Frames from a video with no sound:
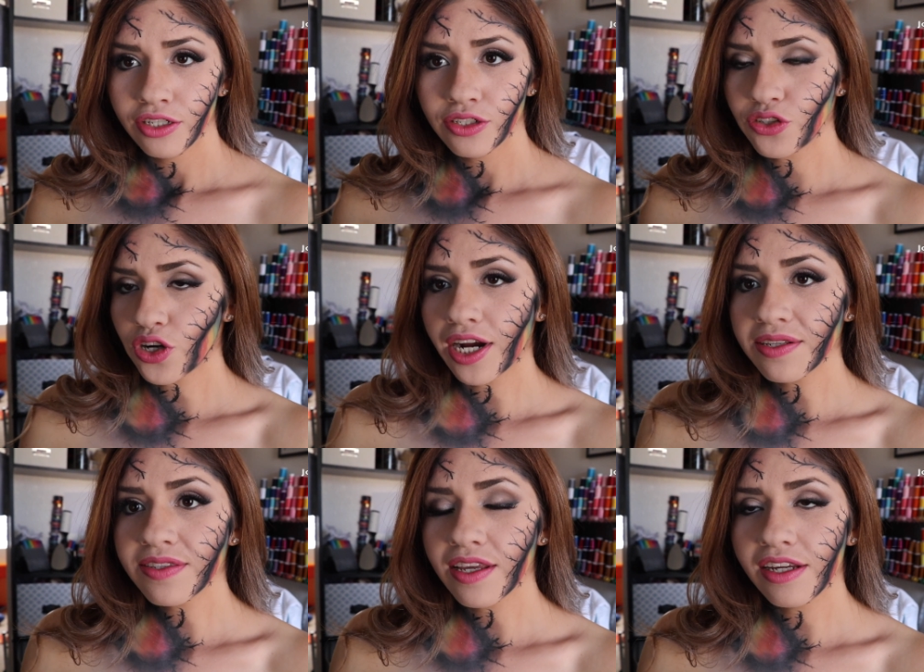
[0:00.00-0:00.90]

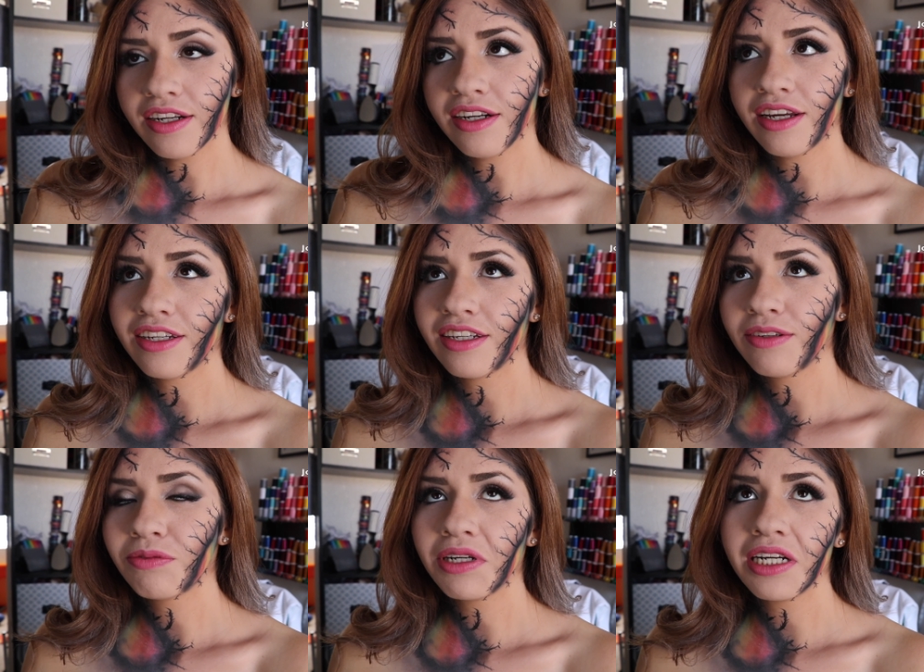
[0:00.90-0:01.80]
dress in a
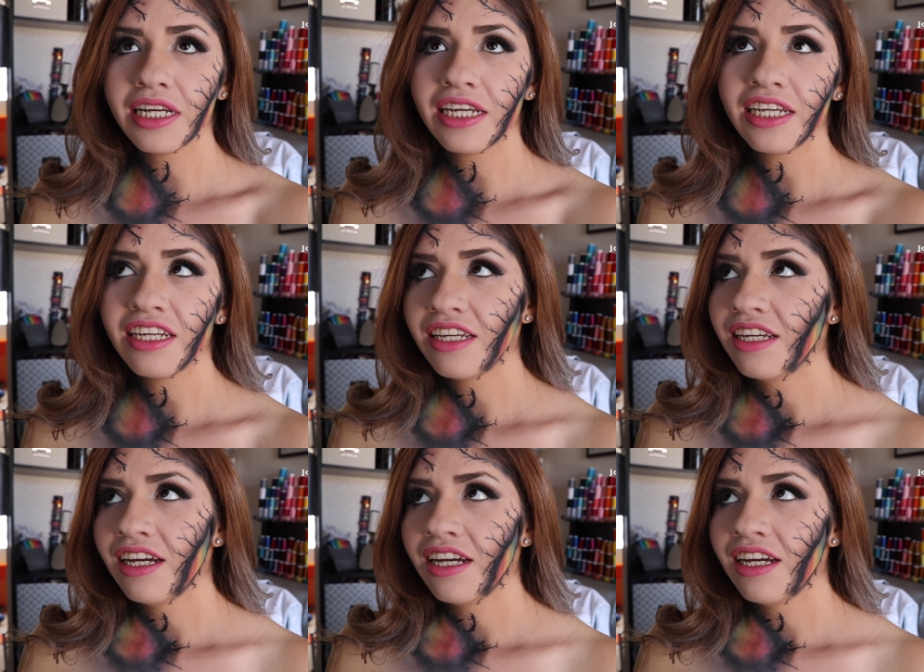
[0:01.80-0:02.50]
really,